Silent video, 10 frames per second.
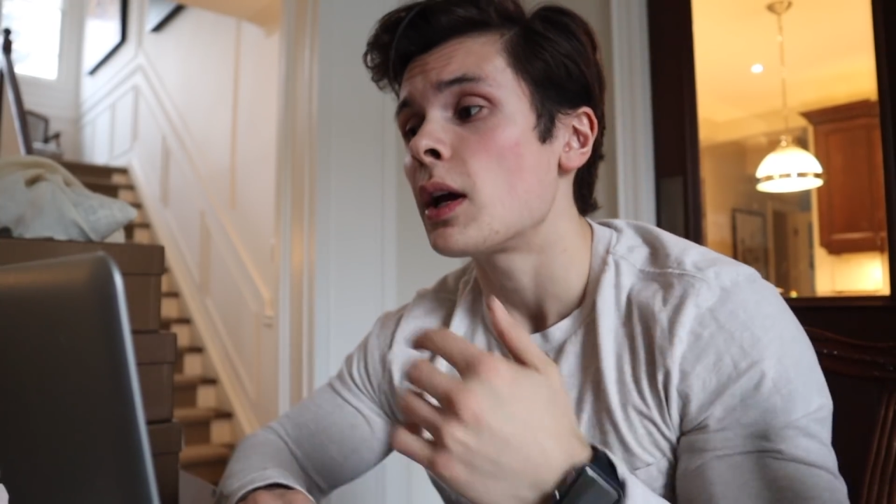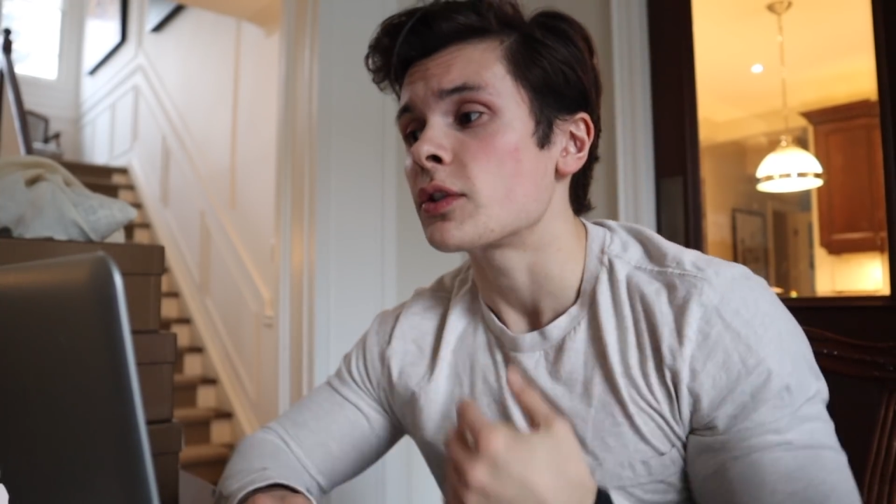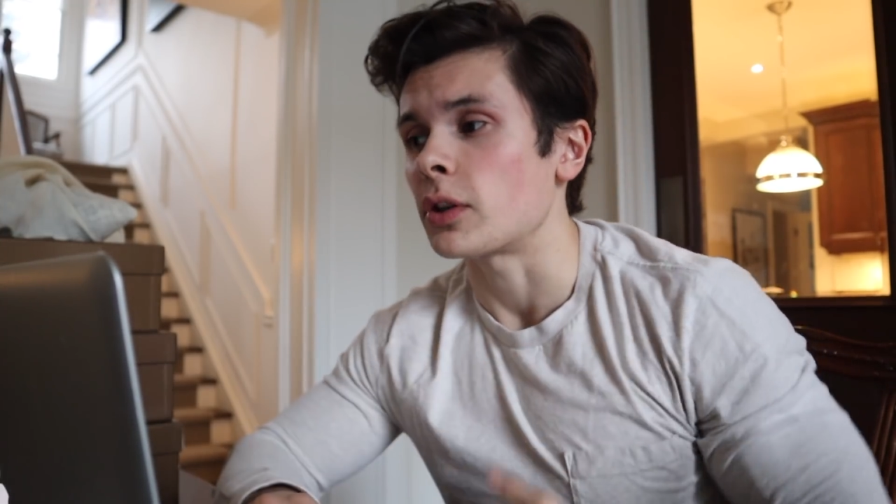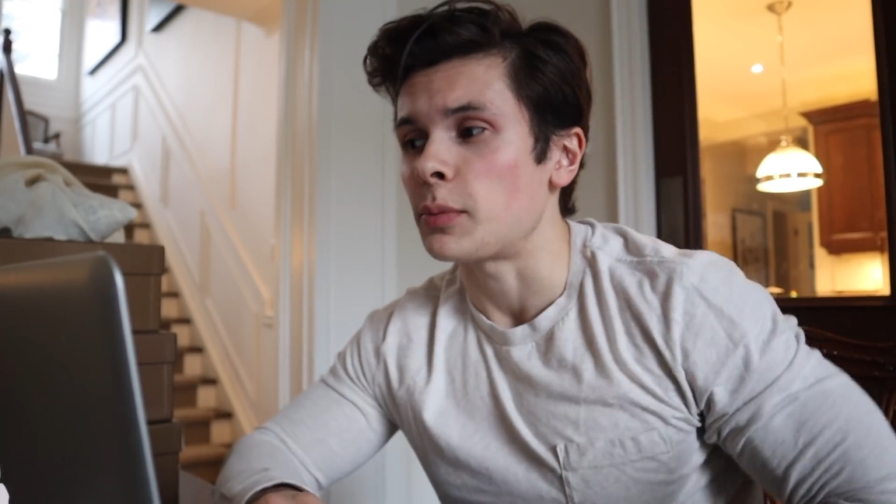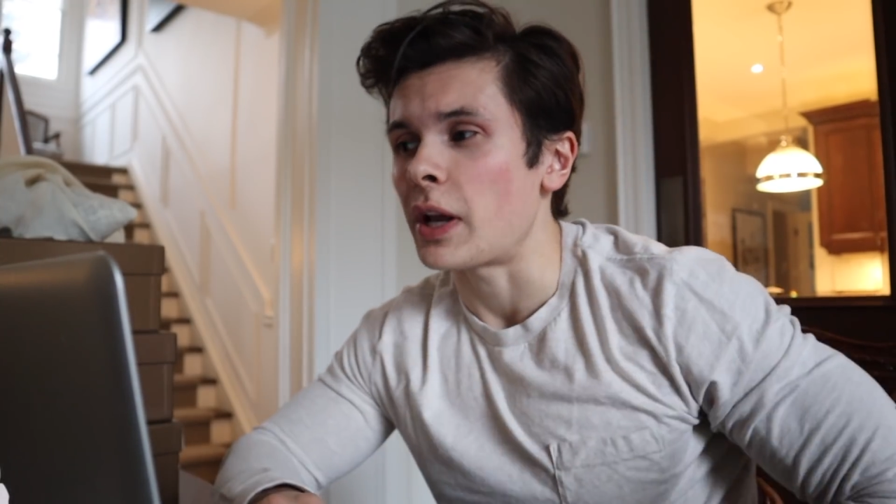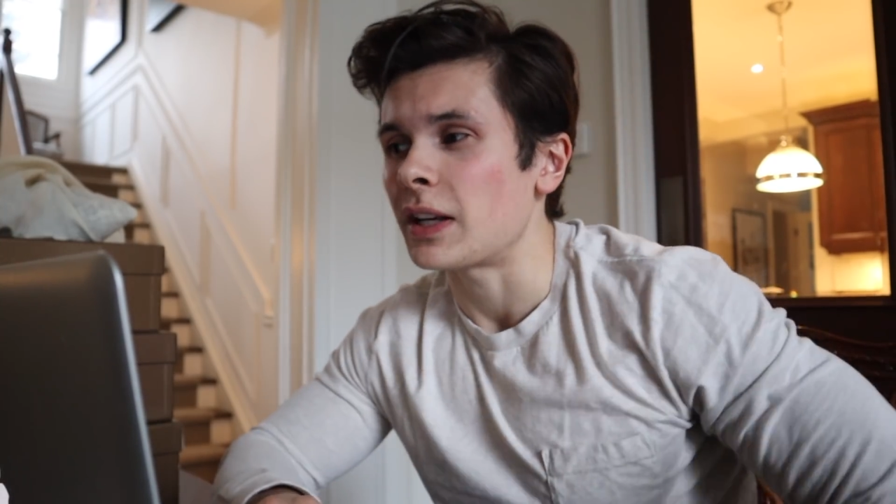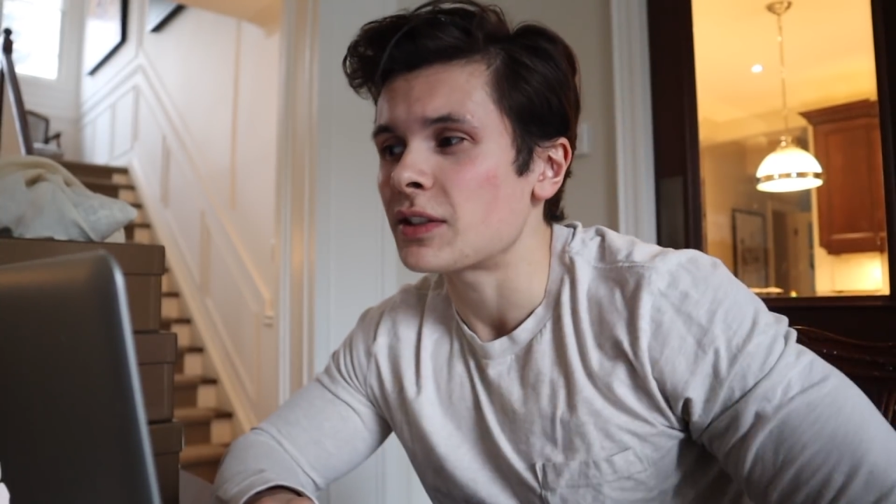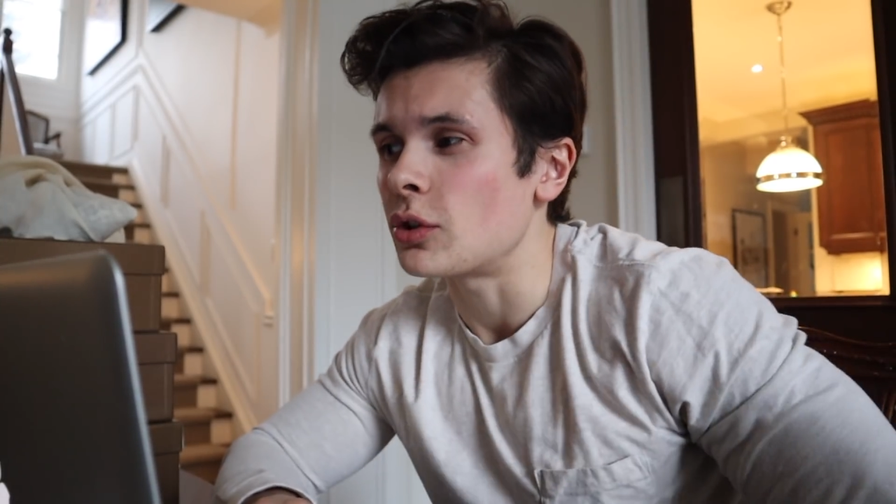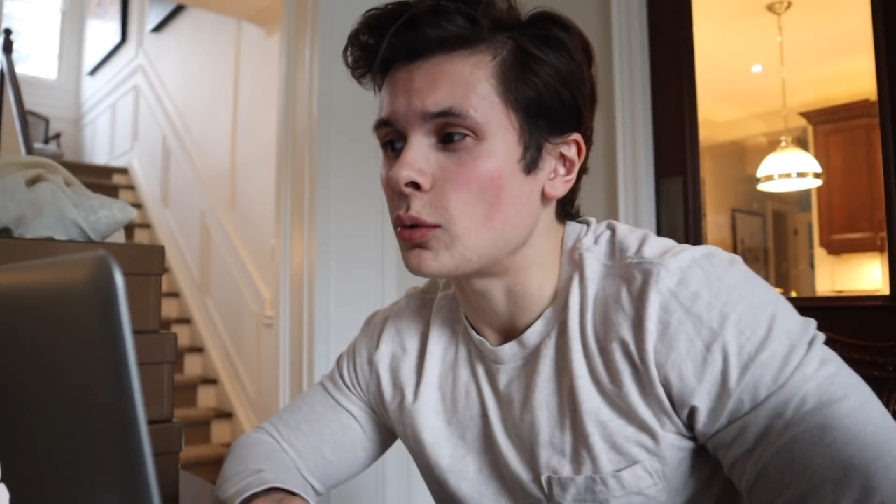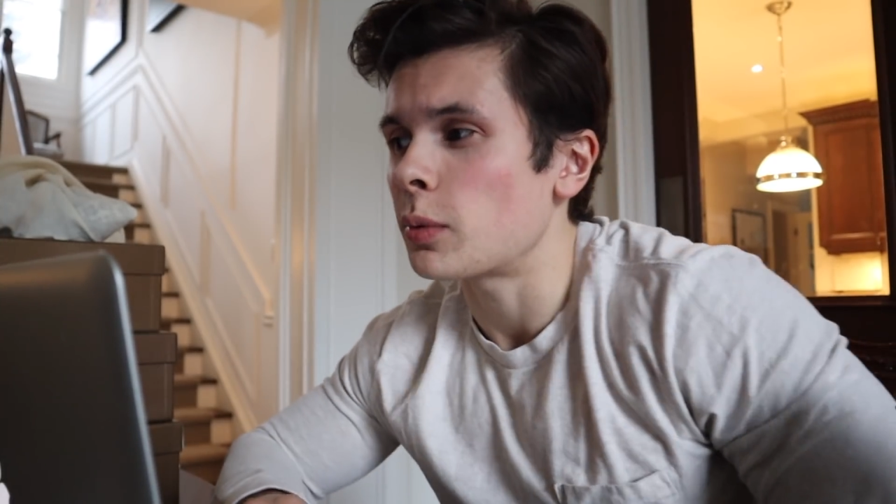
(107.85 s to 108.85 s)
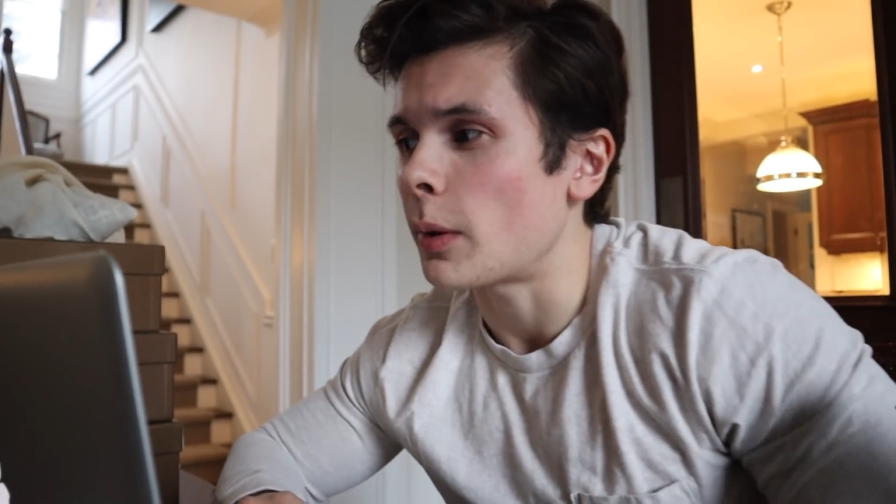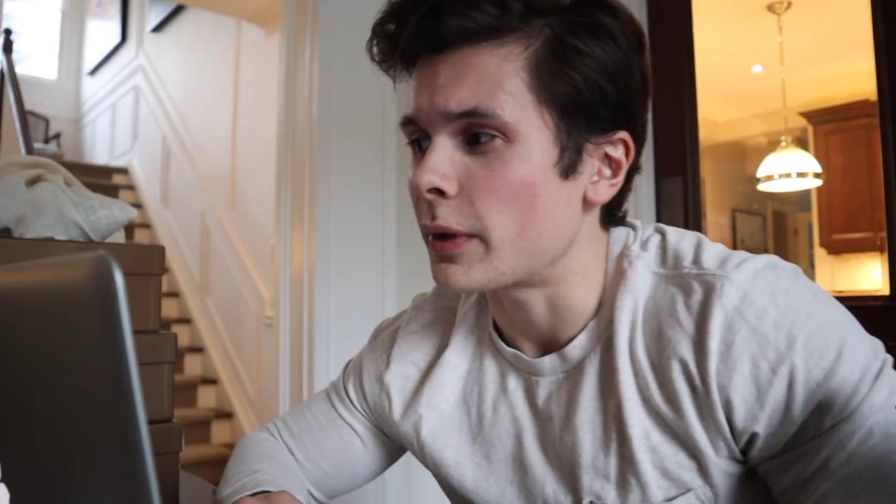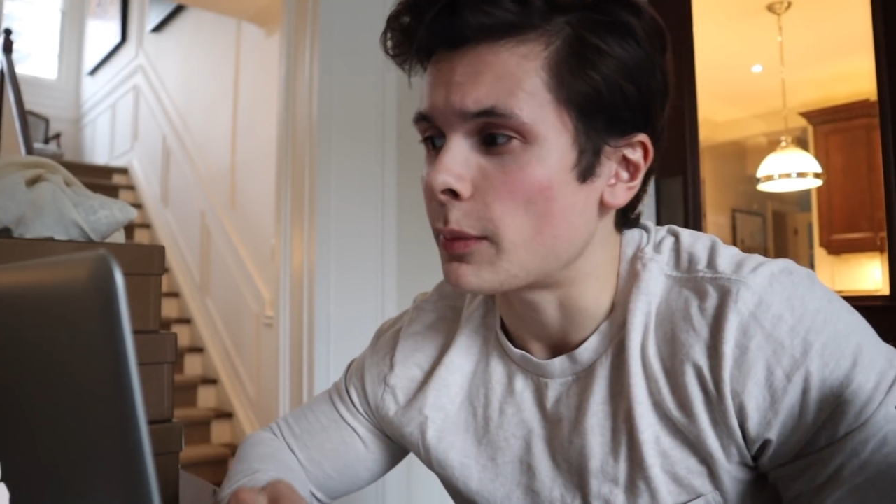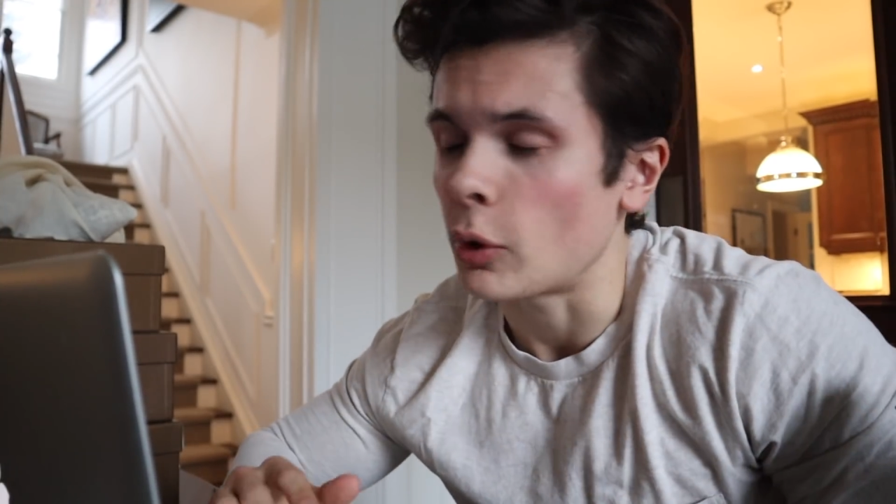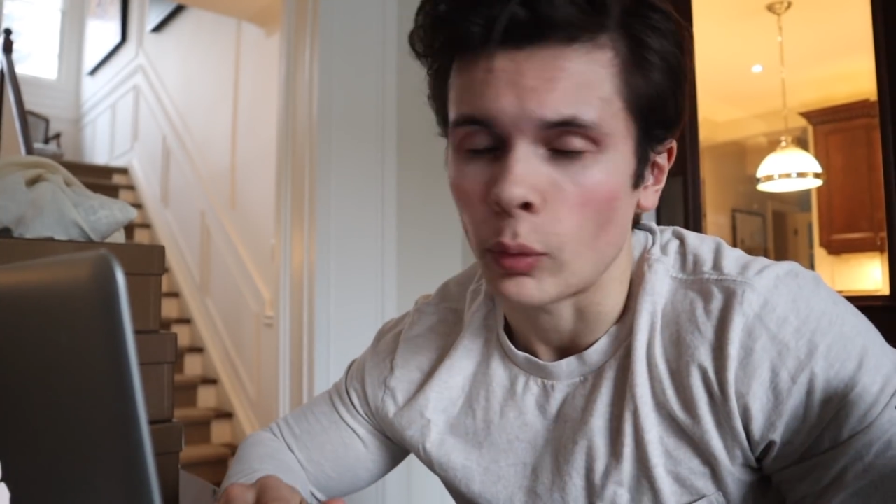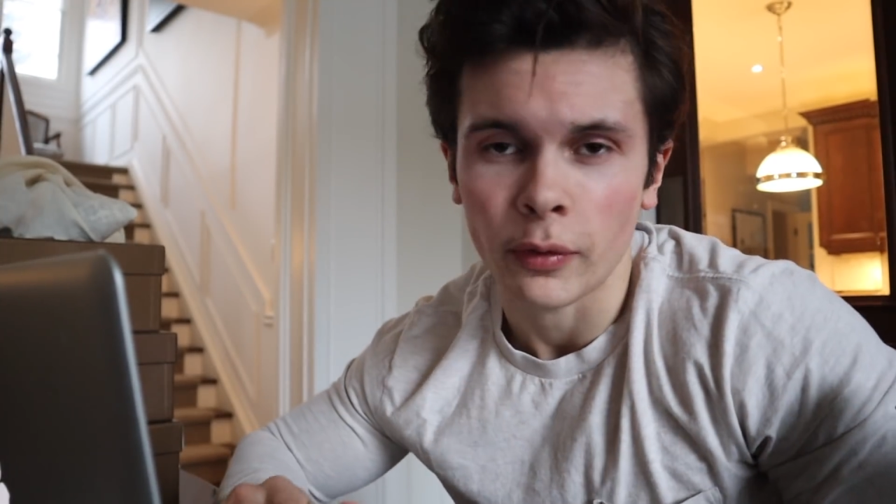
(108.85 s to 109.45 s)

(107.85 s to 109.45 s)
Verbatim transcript: So the plan is to do probably computer